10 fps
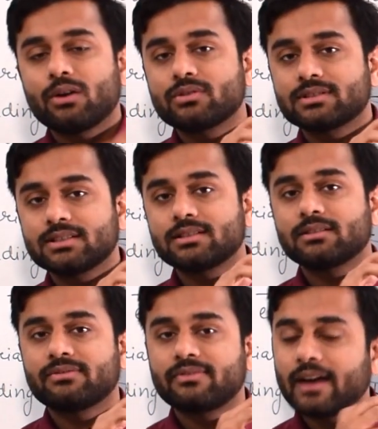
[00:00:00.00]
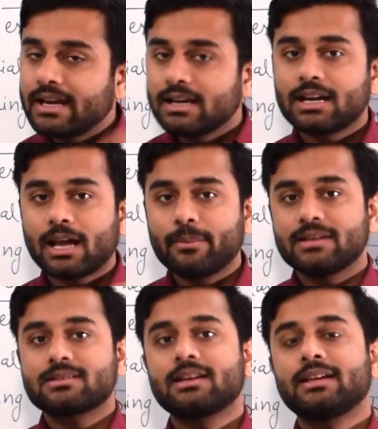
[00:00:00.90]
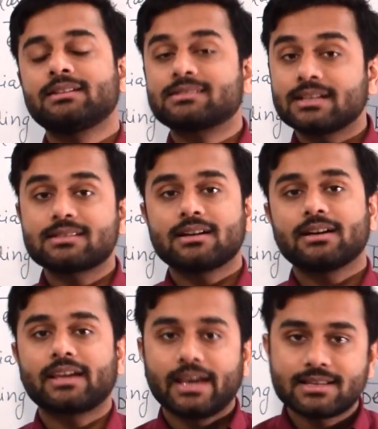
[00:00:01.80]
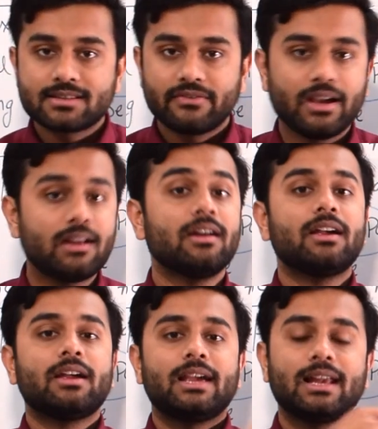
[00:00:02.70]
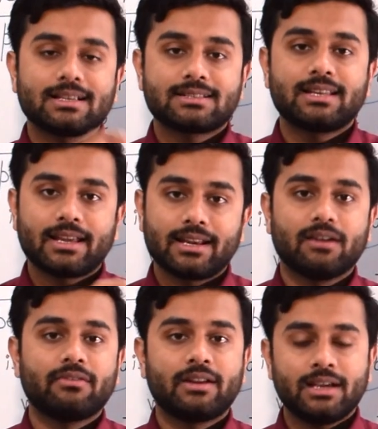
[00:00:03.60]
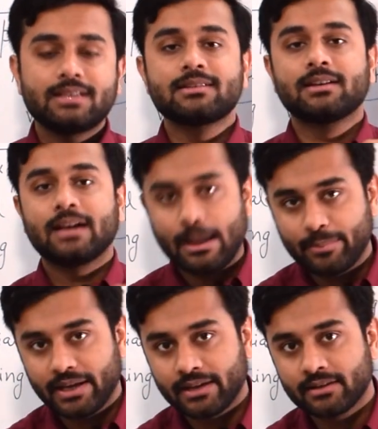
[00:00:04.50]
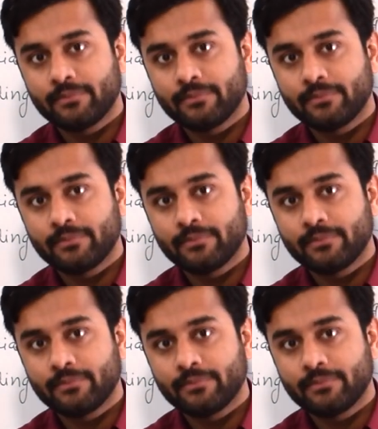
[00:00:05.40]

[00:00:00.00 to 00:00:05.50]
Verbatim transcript: out the final dimension in such a case where elastic recovery is happening.